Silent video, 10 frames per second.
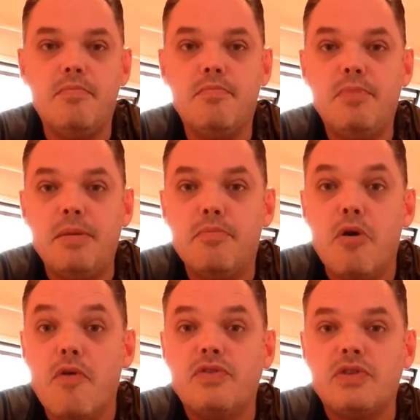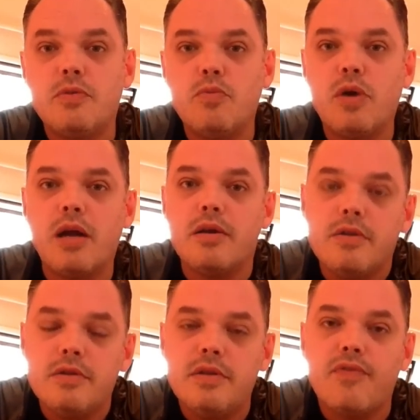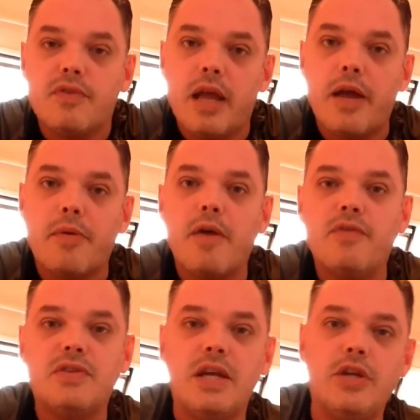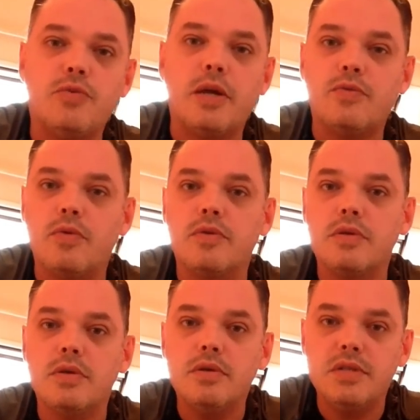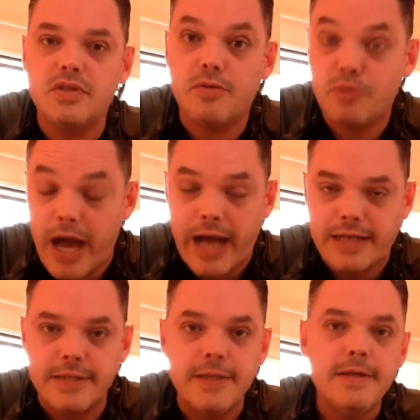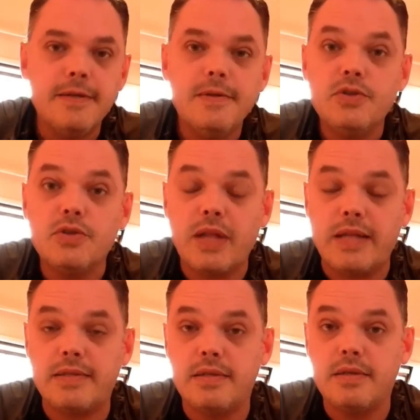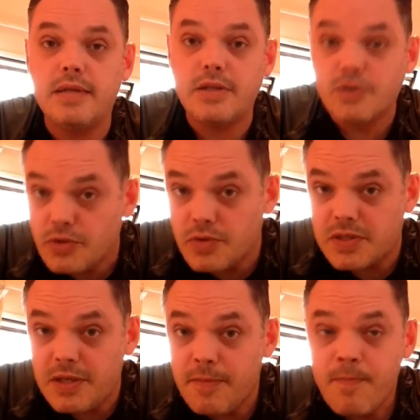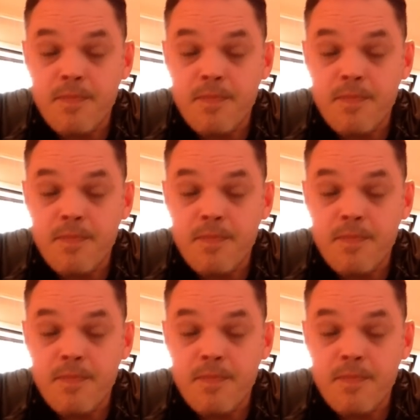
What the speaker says: be moved somewhere in a different area of the stage where it won't disturb your act. So that's good to see